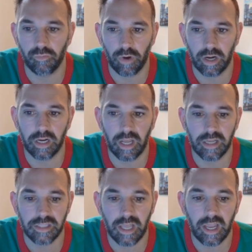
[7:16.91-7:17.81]
to
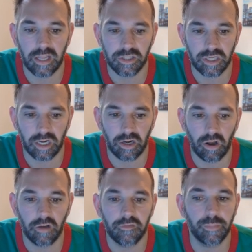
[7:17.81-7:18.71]
recognize that and check it
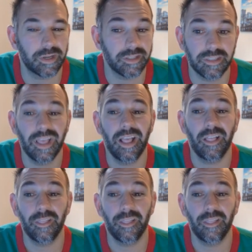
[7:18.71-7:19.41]
off because